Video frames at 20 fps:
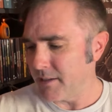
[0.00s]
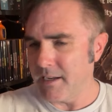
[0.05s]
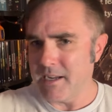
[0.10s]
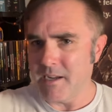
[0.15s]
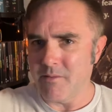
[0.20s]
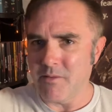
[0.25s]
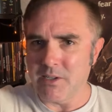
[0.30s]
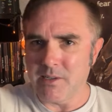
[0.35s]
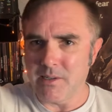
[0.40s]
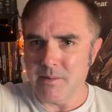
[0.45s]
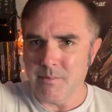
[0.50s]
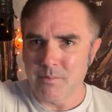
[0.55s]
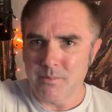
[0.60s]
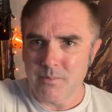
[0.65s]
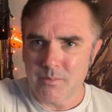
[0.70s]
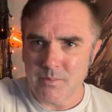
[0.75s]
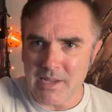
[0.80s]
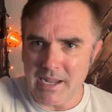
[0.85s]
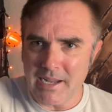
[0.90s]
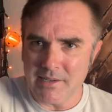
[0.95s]
I have a
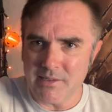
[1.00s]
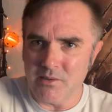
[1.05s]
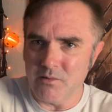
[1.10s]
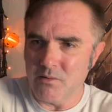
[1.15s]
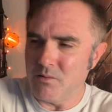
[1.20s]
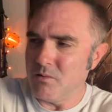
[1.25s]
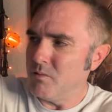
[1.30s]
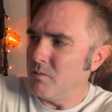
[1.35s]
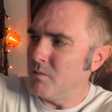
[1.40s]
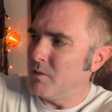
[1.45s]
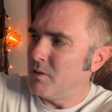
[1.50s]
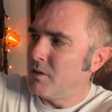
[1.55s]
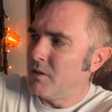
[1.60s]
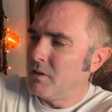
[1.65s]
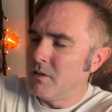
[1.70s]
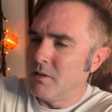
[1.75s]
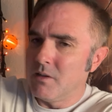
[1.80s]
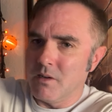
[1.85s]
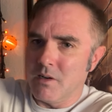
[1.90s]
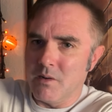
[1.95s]
tattoo
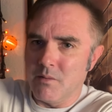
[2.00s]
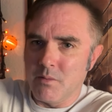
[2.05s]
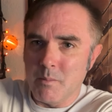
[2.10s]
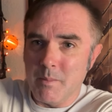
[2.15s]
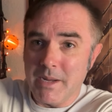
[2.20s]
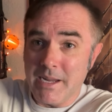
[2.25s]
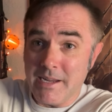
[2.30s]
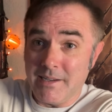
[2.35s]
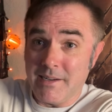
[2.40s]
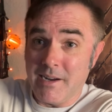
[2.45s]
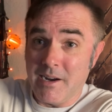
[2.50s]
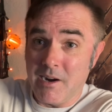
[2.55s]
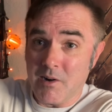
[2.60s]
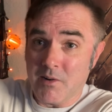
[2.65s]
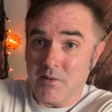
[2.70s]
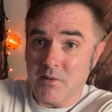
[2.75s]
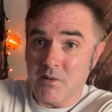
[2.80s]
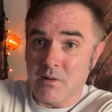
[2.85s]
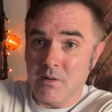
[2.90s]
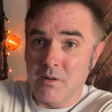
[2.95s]
of the main
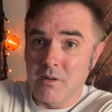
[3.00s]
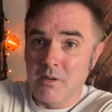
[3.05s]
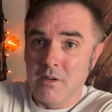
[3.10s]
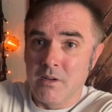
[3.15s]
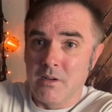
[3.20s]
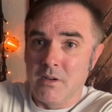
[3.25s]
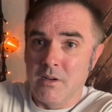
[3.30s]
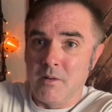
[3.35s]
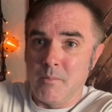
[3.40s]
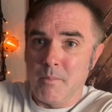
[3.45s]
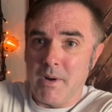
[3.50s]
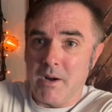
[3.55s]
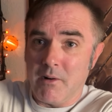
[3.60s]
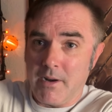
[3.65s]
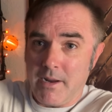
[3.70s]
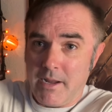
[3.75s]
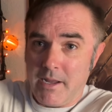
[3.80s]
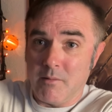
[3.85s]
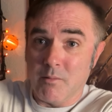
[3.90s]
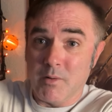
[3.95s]
character, Mary
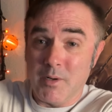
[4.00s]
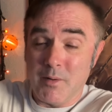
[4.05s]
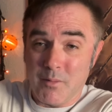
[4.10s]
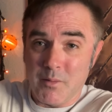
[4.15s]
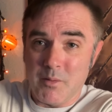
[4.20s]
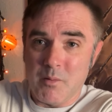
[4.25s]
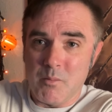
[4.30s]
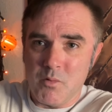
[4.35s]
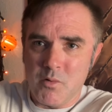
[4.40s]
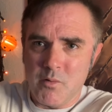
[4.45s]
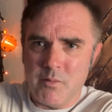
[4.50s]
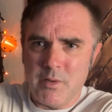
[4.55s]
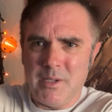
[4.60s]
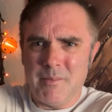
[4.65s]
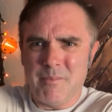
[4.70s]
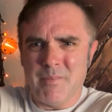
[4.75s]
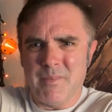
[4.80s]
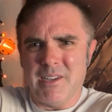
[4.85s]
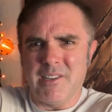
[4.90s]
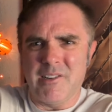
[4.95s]
Henry from the movie.
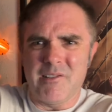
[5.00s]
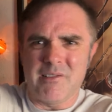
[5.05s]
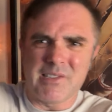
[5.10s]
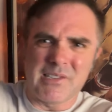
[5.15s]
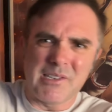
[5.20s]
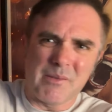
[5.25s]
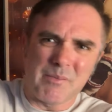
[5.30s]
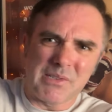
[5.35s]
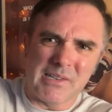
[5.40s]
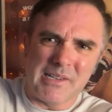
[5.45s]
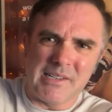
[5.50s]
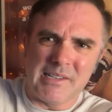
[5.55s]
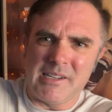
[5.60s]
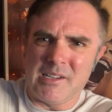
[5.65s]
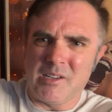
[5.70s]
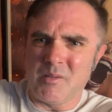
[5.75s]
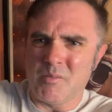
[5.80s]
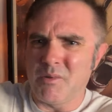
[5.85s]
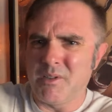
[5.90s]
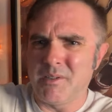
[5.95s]
I know it's upside
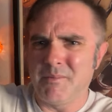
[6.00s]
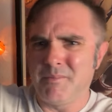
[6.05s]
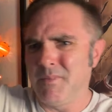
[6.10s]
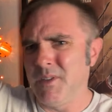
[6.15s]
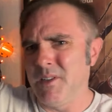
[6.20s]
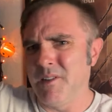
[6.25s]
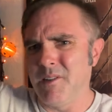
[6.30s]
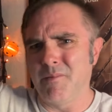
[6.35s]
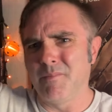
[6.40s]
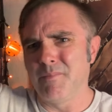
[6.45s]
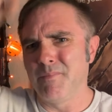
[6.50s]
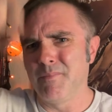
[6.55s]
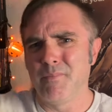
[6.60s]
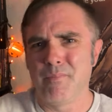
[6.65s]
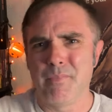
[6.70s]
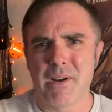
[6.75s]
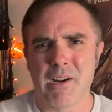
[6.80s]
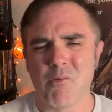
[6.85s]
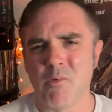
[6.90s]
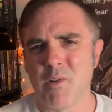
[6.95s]
down, but you know,
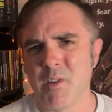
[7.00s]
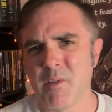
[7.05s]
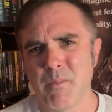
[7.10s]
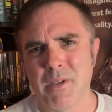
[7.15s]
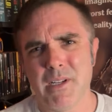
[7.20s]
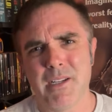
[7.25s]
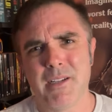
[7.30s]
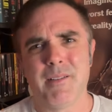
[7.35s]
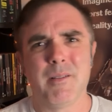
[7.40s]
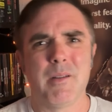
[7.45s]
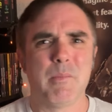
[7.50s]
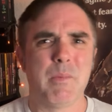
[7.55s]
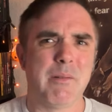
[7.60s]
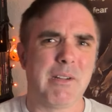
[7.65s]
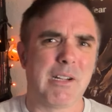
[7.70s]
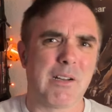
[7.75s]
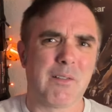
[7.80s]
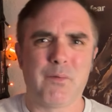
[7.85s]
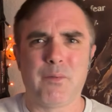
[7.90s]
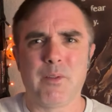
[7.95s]
bear with me. I mean,
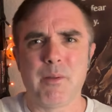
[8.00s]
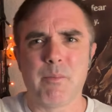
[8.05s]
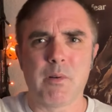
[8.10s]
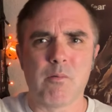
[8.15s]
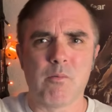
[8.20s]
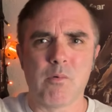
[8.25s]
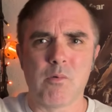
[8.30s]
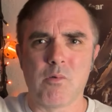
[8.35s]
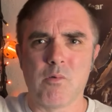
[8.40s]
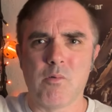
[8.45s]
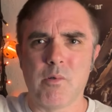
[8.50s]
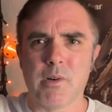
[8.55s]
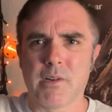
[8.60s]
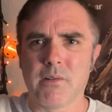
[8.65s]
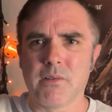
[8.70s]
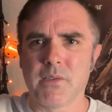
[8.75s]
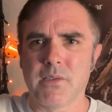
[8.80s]
I can flip it real quick or